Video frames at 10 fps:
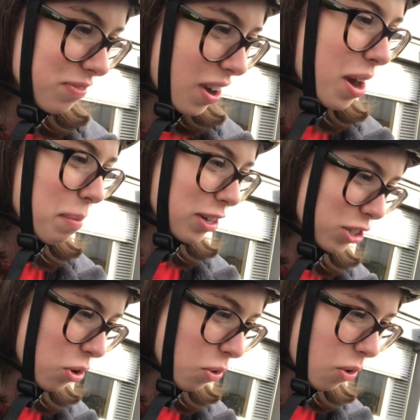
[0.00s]
very
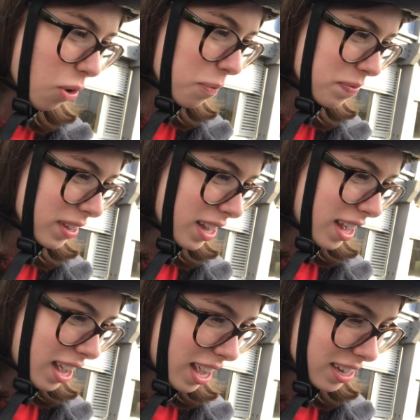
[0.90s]
much caught.
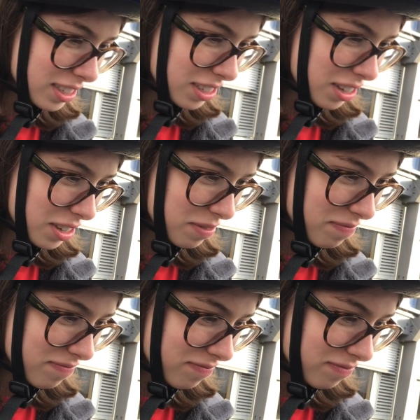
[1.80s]
Mm.
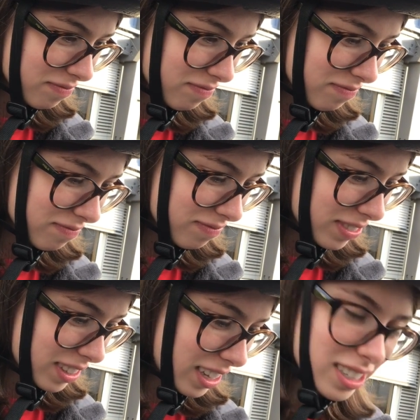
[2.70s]
And
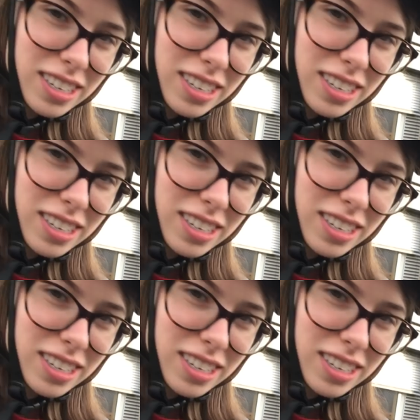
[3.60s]
it